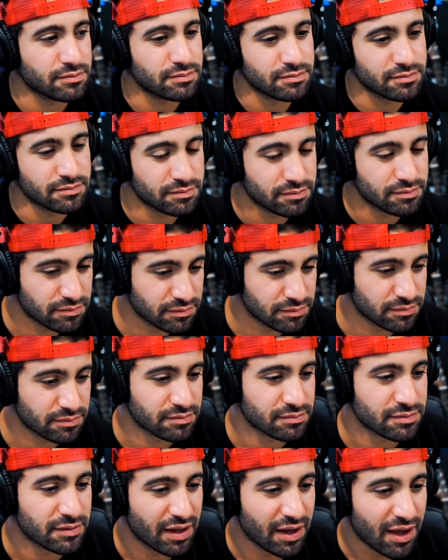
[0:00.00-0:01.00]
Think
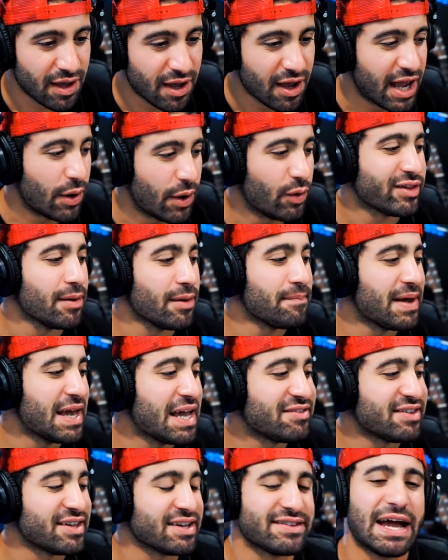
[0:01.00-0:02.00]
about the place. What's
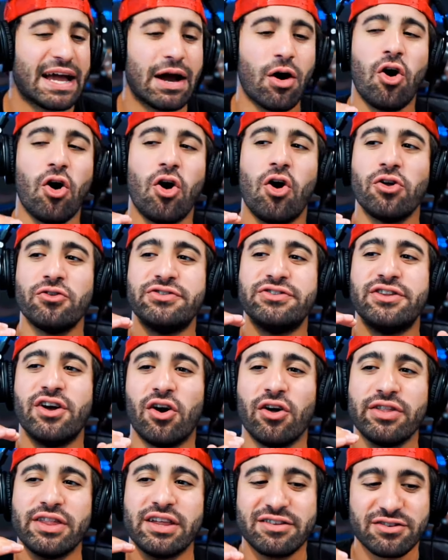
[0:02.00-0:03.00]
amazing is how all
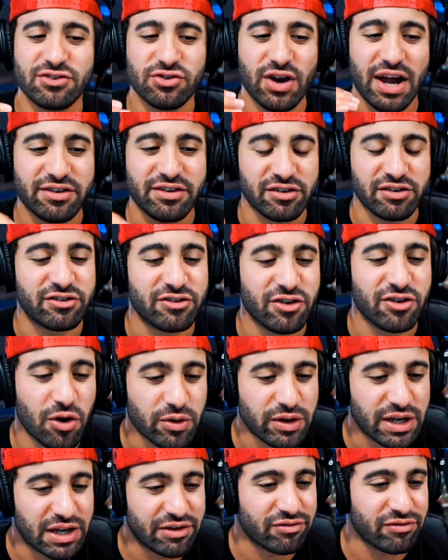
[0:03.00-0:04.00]
these tracks are
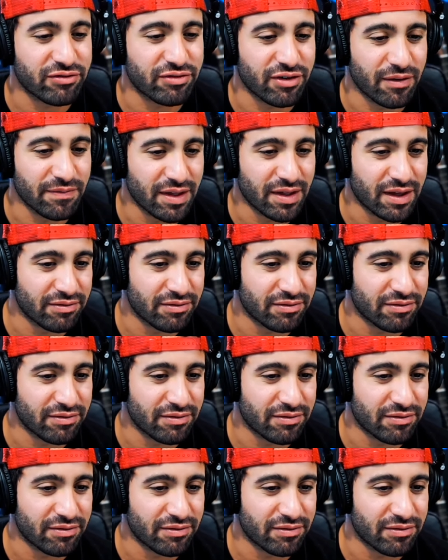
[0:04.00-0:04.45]
so different from each